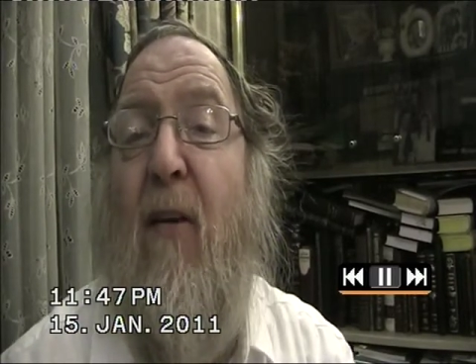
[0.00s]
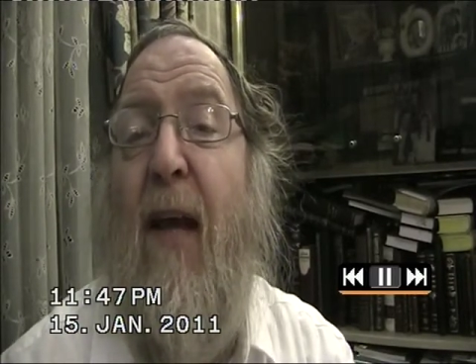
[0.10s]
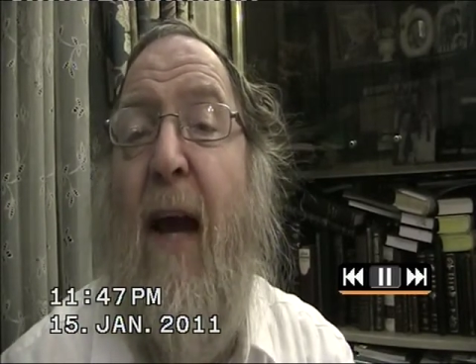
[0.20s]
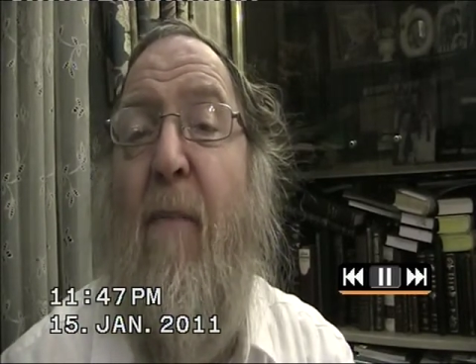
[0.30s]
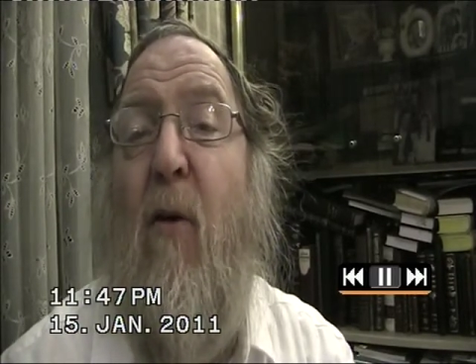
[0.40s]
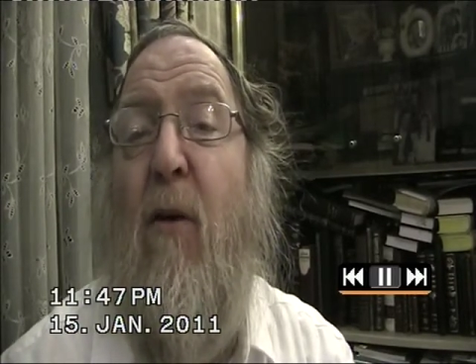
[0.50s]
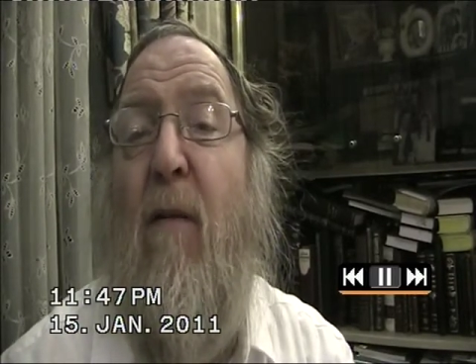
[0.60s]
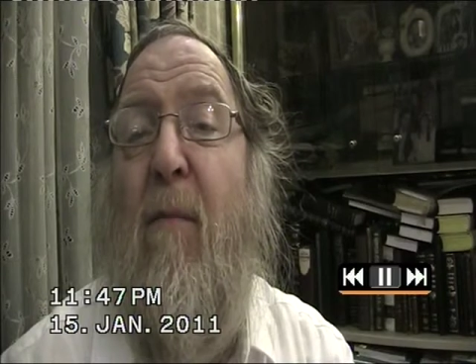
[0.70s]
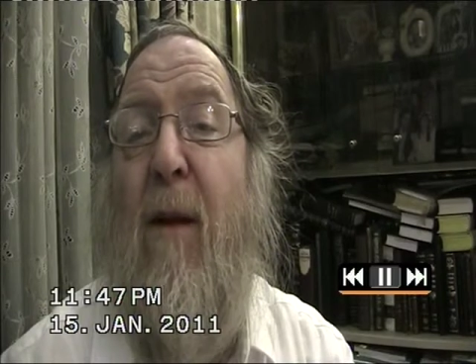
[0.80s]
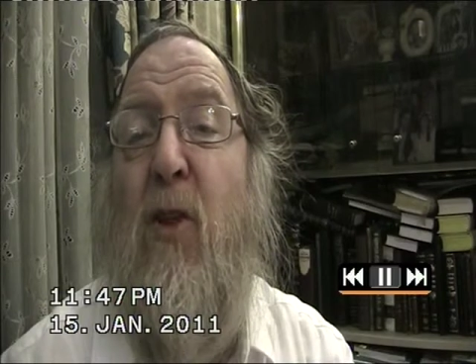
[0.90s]
grab hold
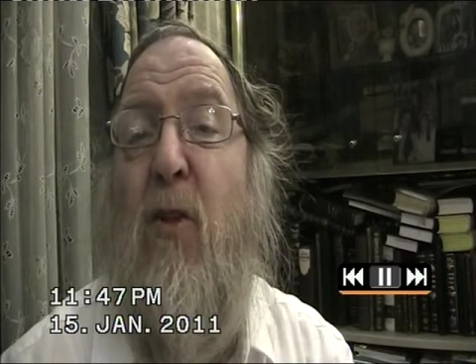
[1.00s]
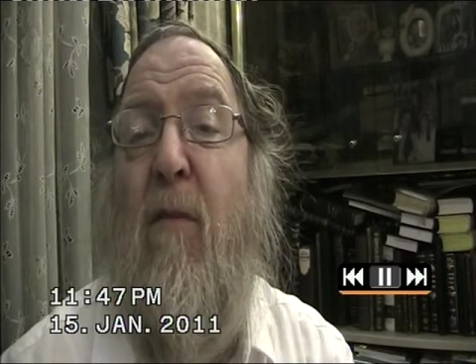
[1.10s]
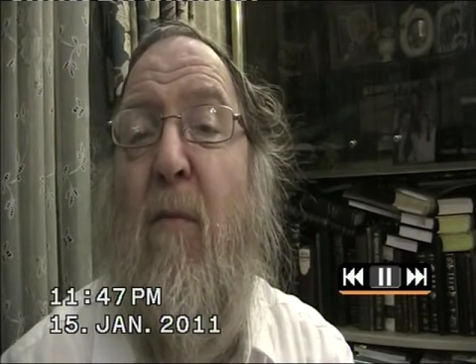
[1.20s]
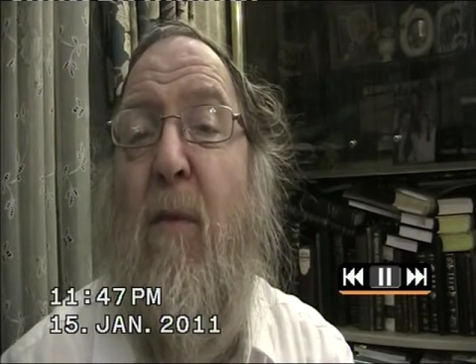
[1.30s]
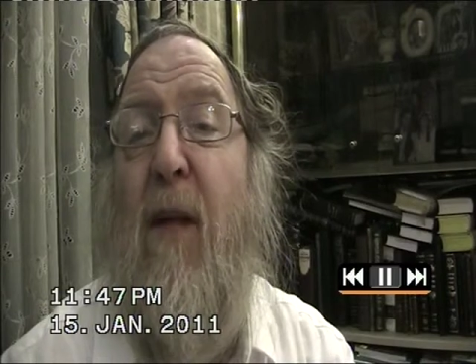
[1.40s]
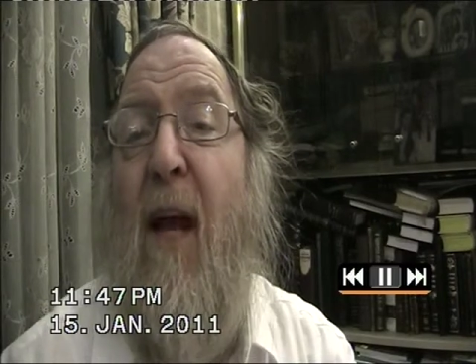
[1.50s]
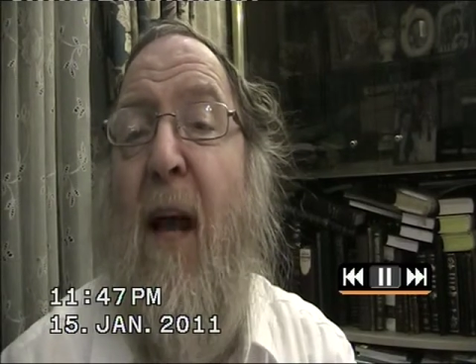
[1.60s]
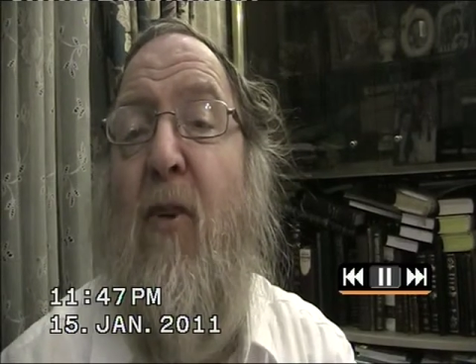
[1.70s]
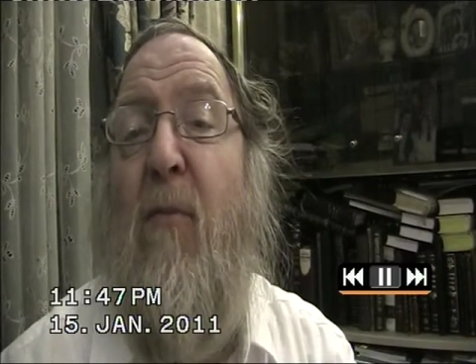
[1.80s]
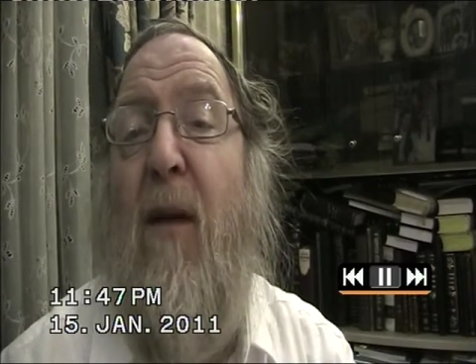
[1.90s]
of the Baal Teshuva movement
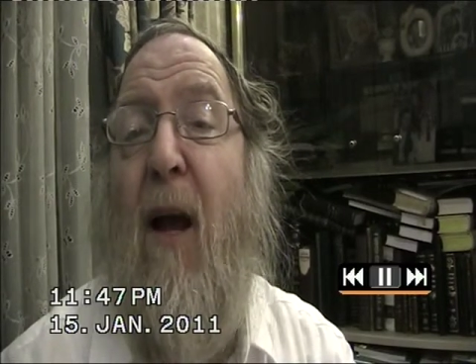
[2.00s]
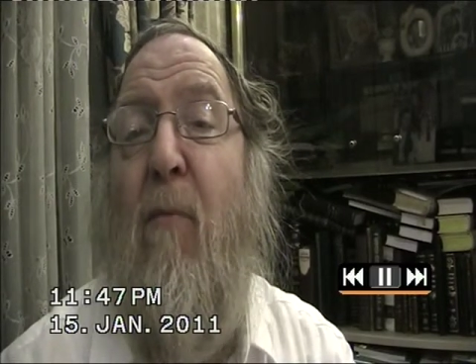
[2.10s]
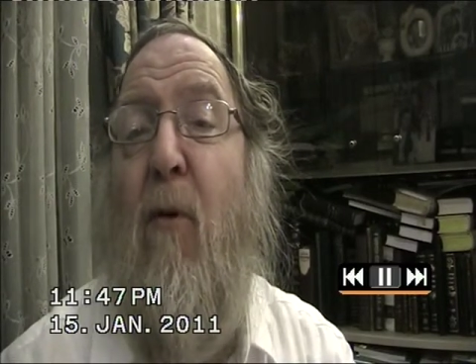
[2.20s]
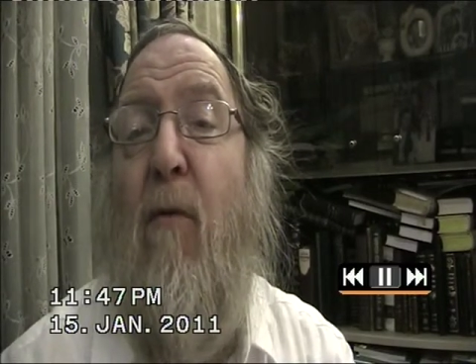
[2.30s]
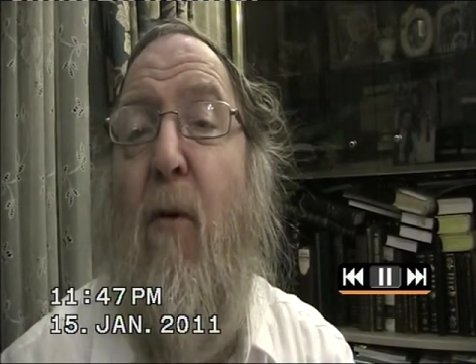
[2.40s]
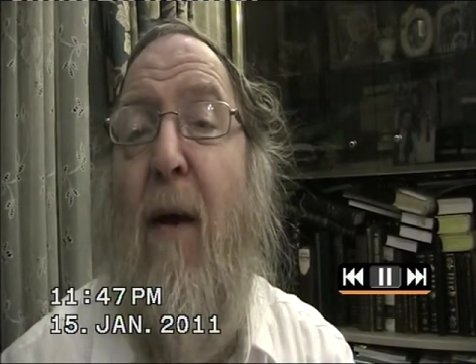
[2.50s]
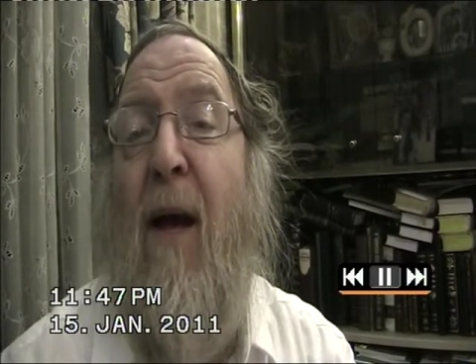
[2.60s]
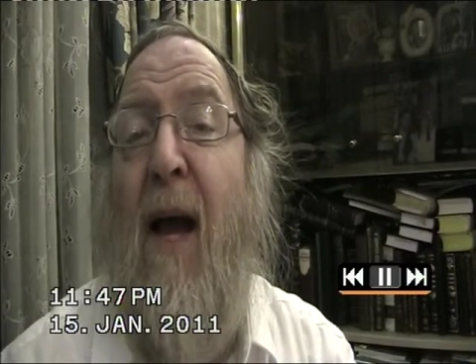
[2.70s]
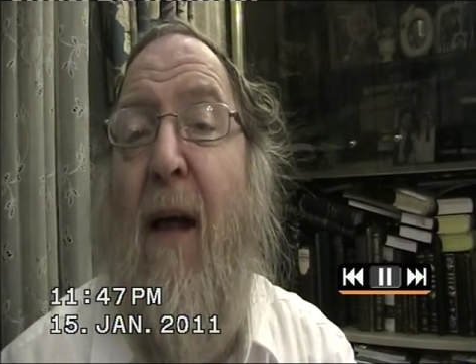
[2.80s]
and should become more from it.